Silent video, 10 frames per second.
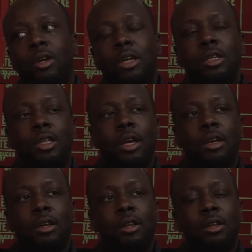And he's like,
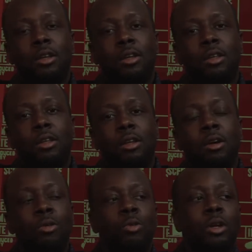
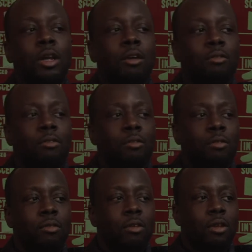Uncle Clef.
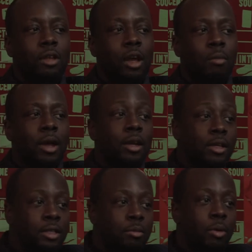I'm like,
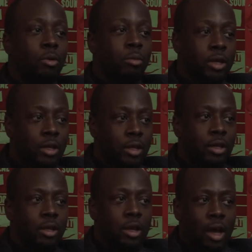listen, homie,
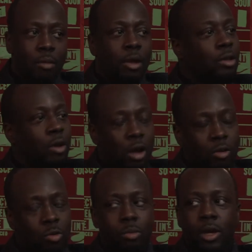I'm not your
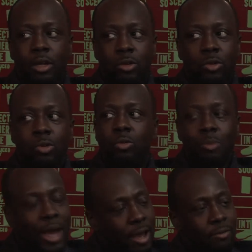uncle, man. You too
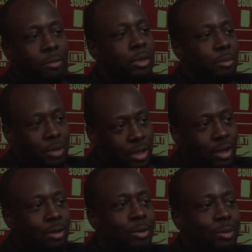bad for me to be your
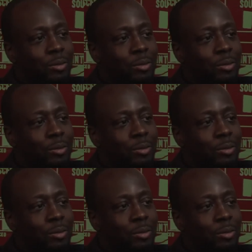uncle.